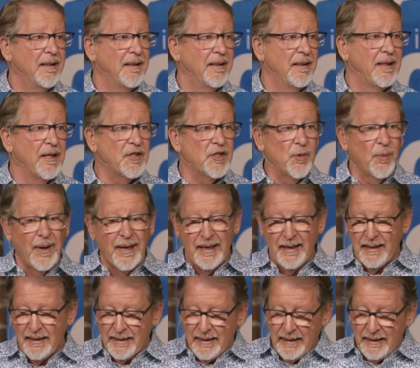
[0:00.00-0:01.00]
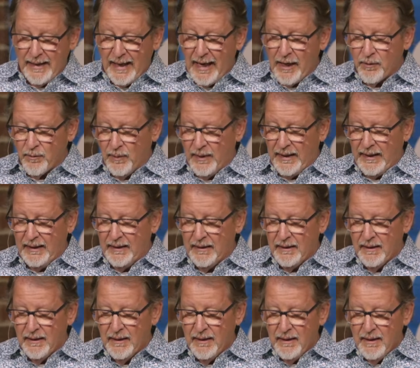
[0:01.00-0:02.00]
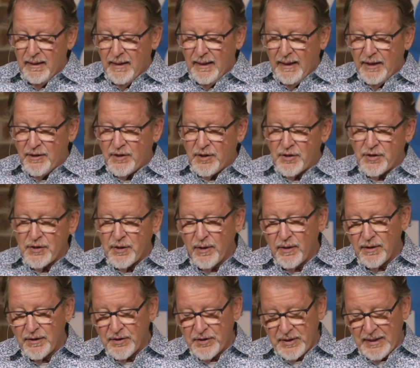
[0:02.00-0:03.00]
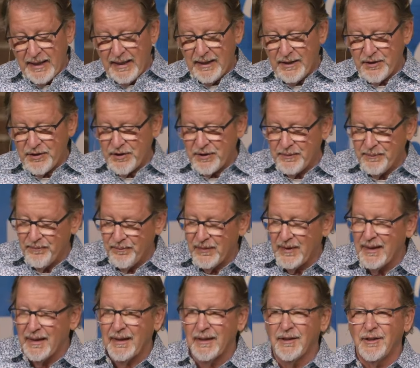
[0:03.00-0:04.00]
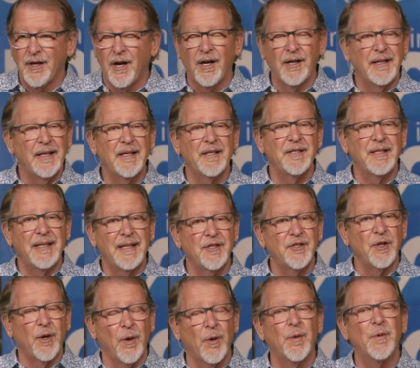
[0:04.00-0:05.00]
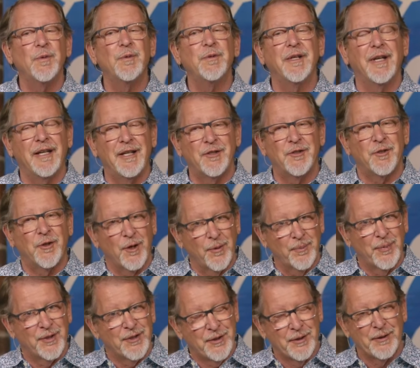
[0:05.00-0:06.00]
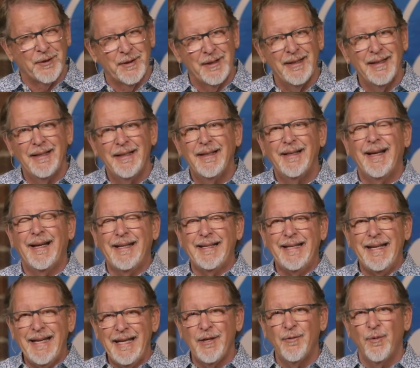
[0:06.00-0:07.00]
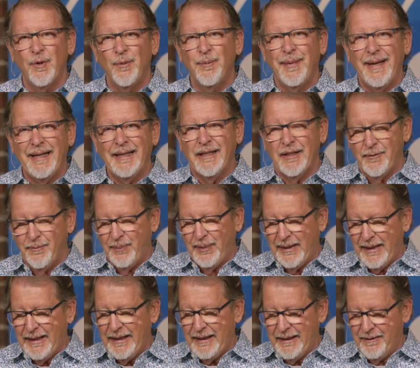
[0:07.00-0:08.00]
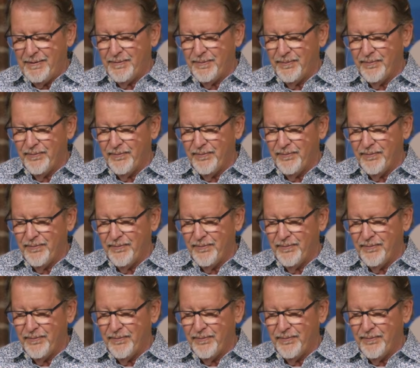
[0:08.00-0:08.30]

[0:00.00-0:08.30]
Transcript: this way and then that way. As a song says, God is his own interpreter and he will make it plain.